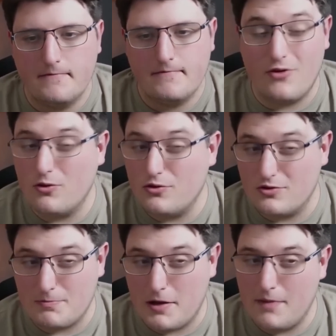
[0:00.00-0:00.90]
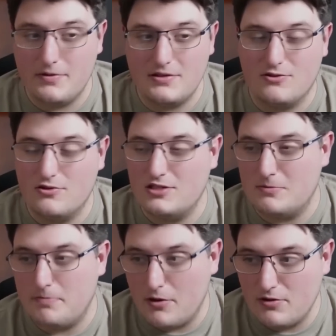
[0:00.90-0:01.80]
Rogel Dawn's purpose, of course, is
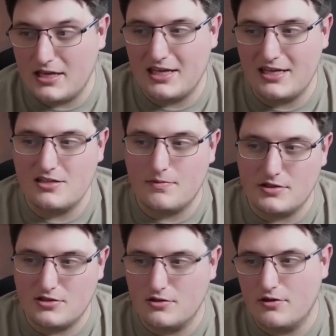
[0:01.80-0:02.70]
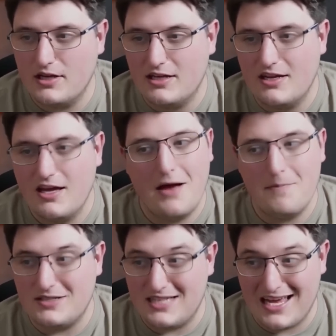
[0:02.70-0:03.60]
building. He's the Praetorian.
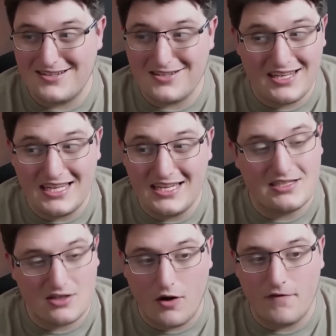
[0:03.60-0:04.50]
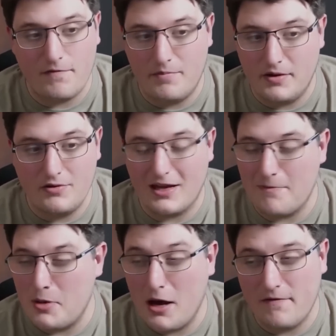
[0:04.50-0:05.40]
Potentially he is off building a
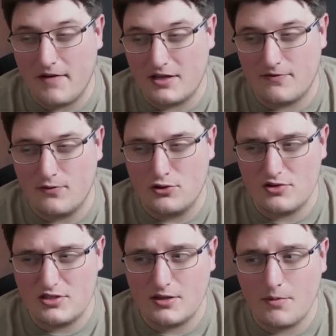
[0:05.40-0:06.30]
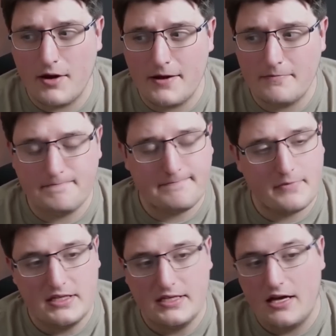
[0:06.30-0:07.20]
perfect fortress somewhere.
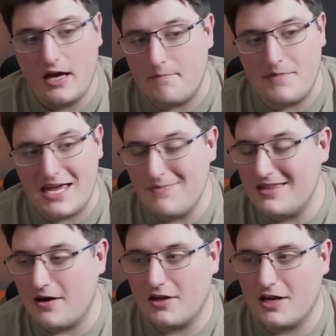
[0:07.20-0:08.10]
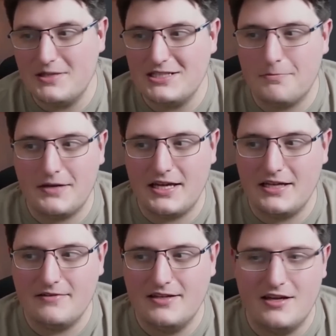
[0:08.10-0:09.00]
Maybe that'll come into
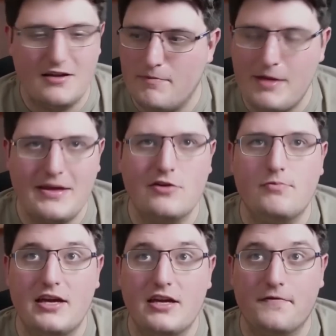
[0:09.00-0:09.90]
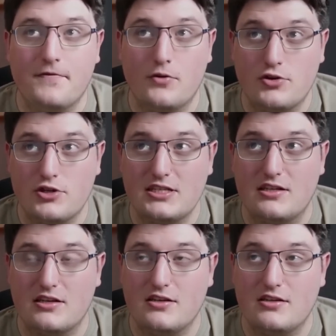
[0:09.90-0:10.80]
play. Maybe he'll make a fortress
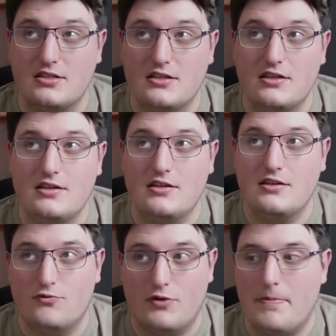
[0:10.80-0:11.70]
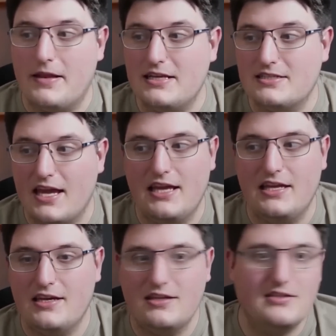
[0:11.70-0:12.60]
that could replace
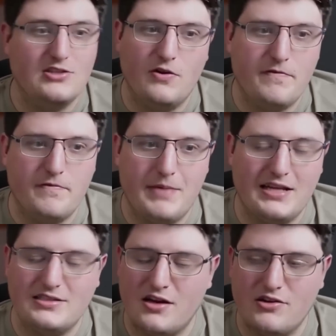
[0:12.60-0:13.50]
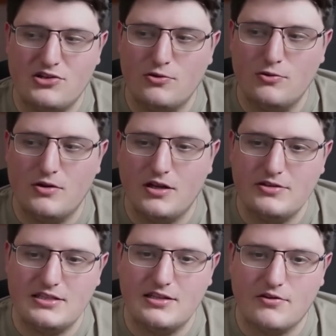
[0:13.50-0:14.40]
Cadia. So if Belisarius Cawl
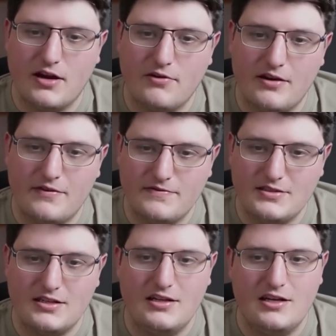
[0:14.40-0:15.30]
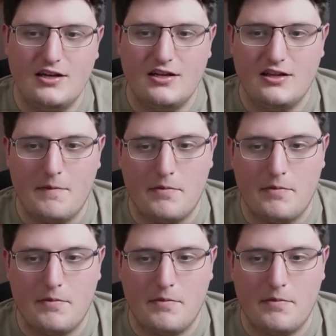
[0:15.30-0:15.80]
closes the Great Rift, they